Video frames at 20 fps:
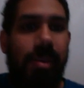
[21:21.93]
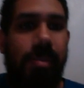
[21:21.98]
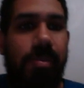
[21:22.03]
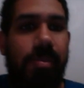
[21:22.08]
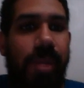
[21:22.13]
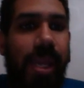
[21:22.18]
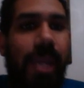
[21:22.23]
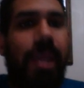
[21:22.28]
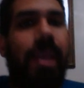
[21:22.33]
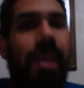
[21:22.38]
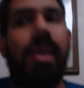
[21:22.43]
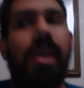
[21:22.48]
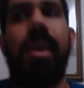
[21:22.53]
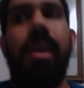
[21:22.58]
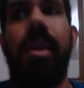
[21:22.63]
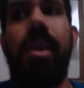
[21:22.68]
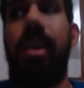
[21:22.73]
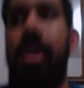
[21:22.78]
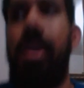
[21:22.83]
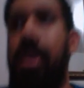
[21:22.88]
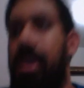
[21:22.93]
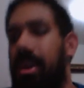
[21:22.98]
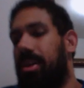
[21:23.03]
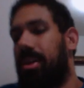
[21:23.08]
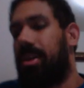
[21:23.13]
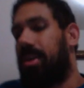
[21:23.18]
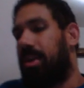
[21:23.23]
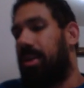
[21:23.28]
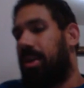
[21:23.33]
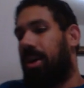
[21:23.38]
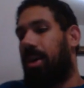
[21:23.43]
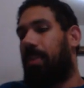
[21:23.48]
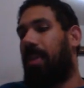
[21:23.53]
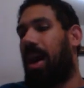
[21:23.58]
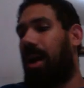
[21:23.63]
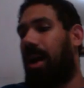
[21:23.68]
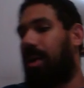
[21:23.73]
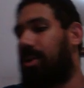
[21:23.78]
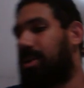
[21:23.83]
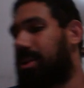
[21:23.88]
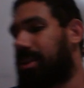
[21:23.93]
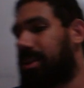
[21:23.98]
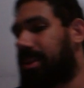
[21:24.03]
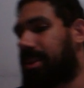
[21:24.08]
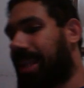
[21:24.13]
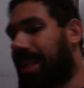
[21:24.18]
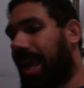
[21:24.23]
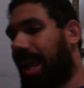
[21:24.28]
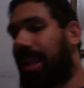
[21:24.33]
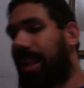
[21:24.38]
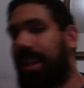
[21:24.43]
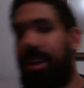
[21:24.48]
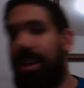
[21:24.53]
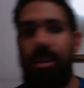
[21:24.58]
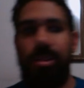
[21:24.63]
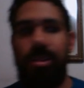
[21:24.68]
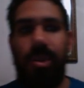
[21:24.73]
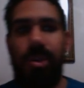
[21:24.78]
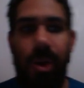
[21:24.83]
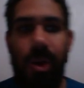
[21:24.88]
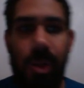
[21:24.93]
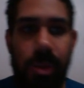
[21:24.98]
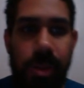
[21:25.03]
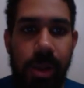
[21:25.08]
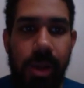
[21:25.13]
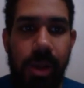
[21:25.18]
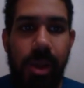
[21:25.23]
being about 10 years old.